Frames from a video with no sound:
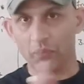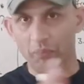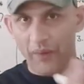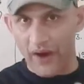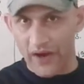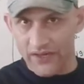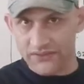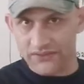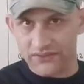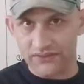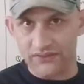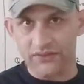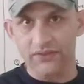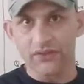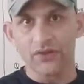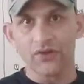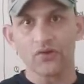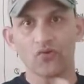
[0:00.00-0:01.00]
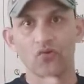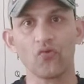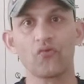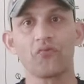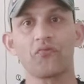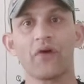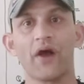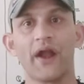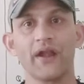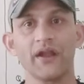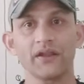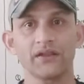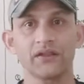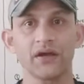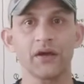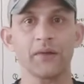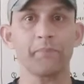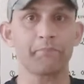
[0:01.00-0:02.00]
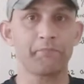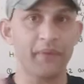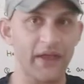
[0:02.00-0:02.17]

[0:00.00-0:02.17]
parts to find the